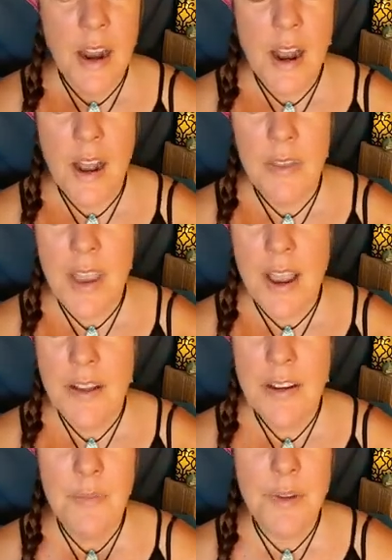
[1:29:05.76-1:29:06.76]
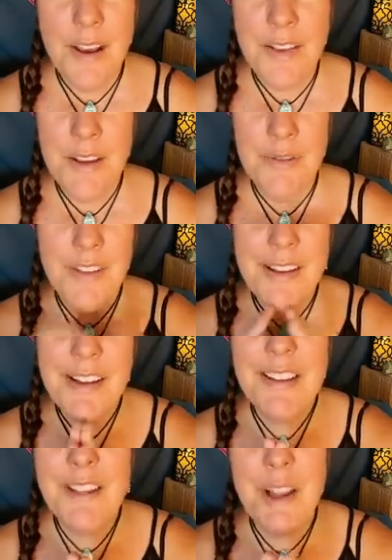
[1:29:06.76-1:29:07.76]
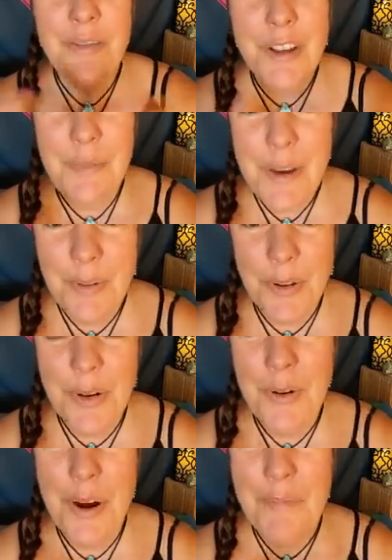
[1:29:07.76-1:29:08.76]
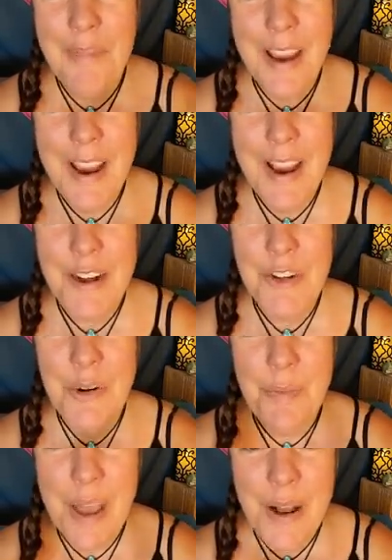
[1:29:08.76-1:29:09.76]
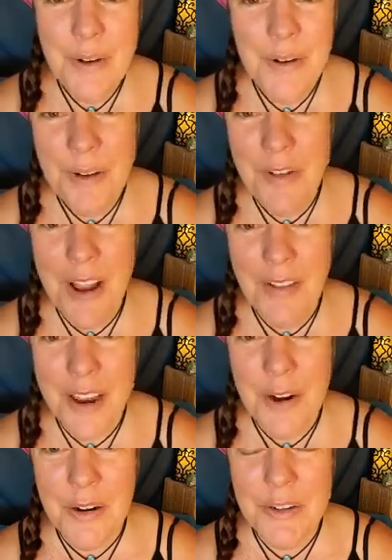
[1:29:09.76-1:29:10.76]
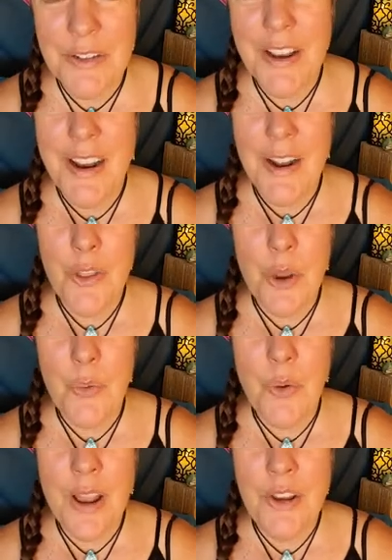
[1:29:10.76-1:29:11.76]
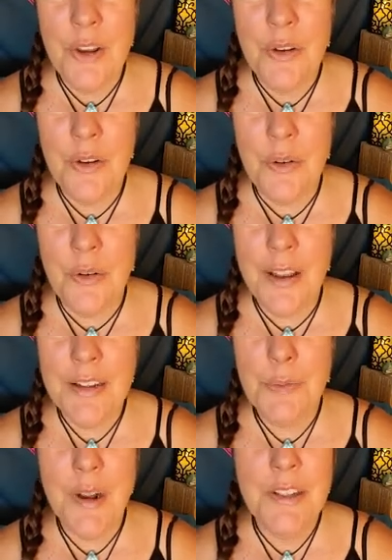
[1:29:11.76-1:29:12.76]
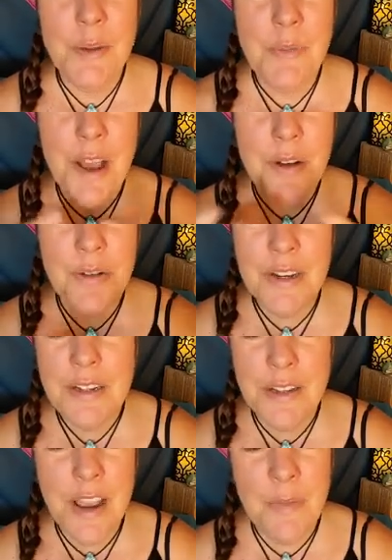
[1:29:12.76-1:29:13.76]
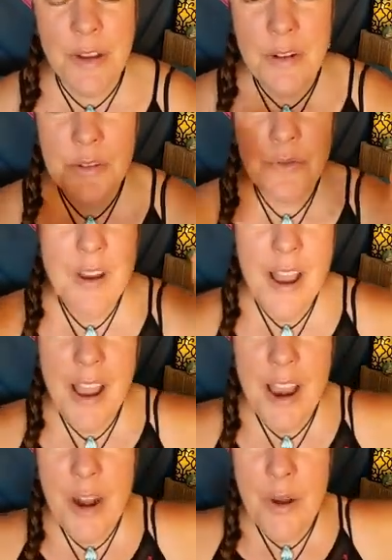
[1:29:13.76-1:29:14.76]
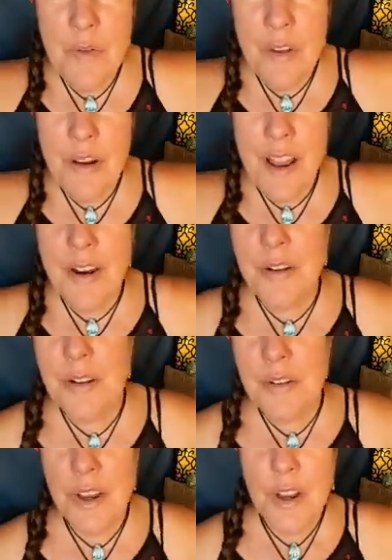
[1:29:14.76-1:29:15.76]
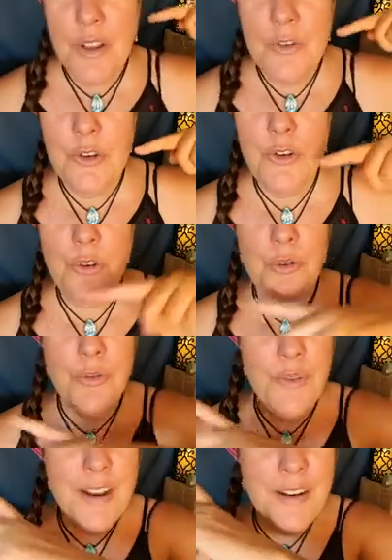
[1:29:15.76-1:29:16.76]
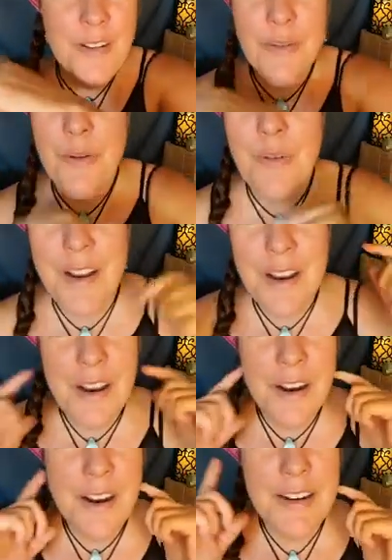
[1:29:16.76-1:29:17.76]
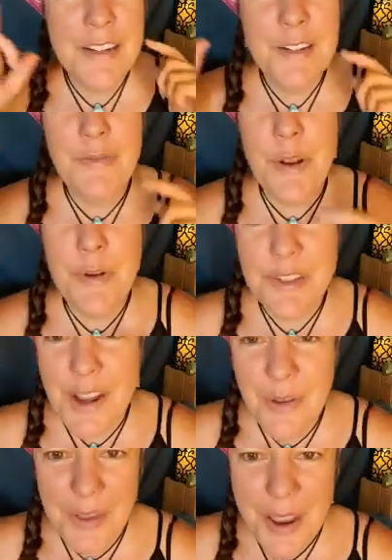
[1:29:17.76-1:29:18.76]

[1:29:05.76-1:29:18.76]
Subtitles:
They end up being these really nice, lovely people who are major boundary violators, that when you express a boundary to them, it goes right over their head. It goes in through one ear and it just floats out the other